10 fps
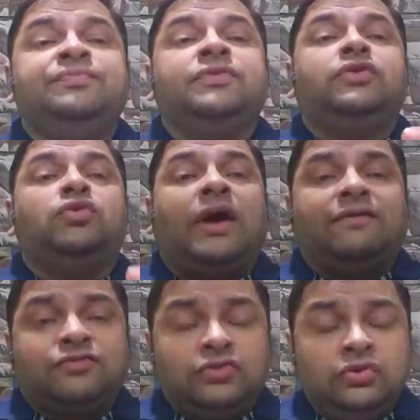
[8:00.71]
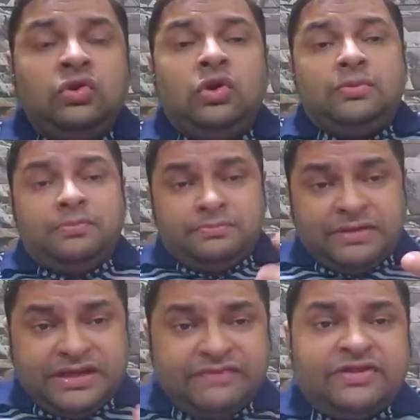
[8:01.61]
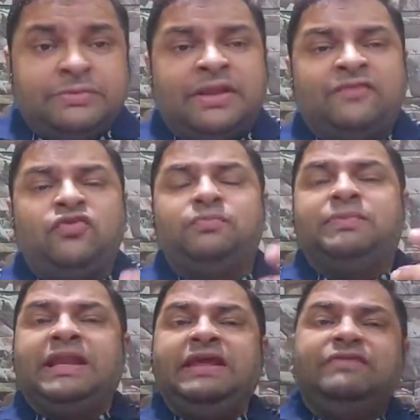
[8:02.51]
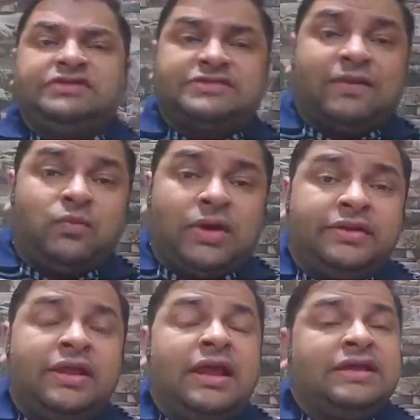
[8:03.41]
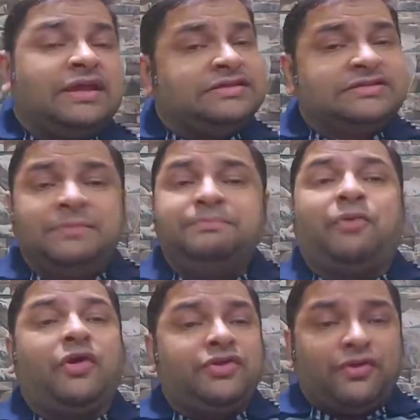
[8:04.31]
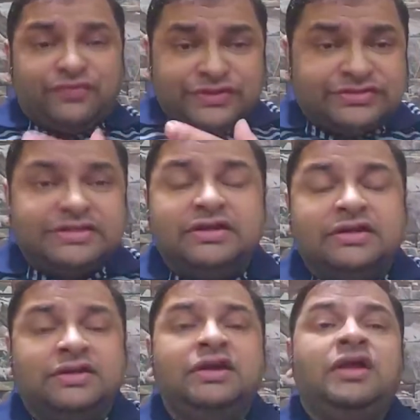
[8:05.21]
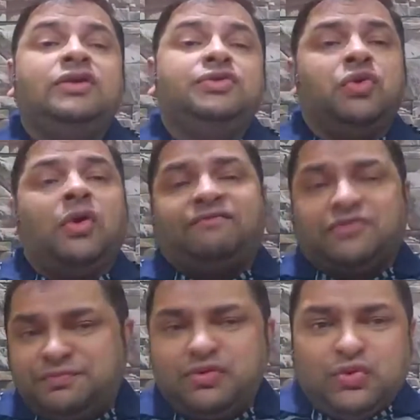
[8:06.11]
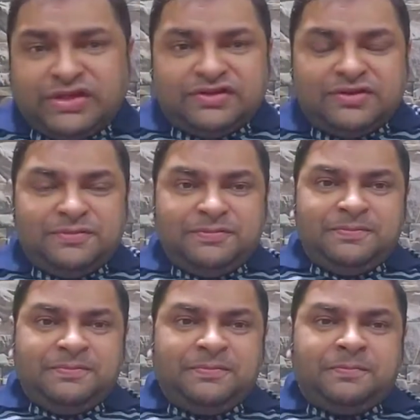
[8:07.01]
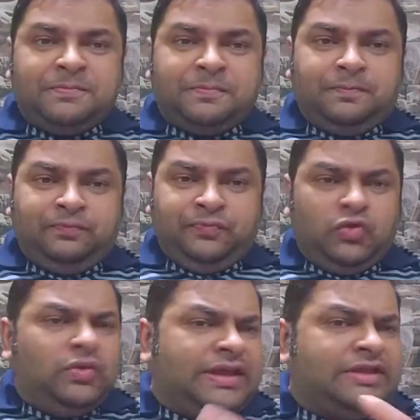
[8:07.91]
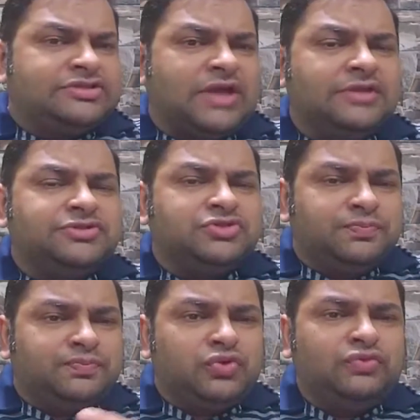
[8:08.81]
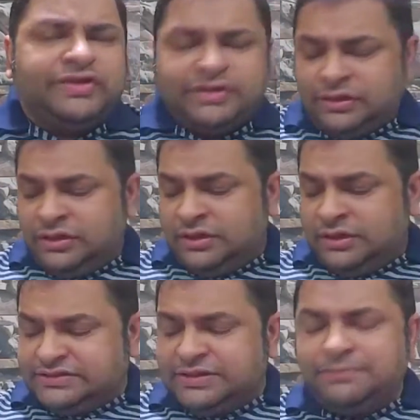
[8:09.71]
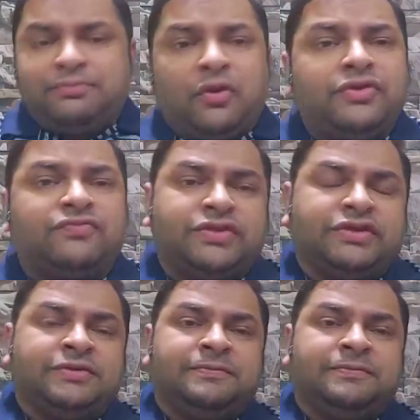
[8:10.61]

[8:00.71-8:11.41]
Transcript: you have to believe in him. And if you believe in someone, at some point of this year, you have to prove it. You will get a chance to prove it at some point of the year.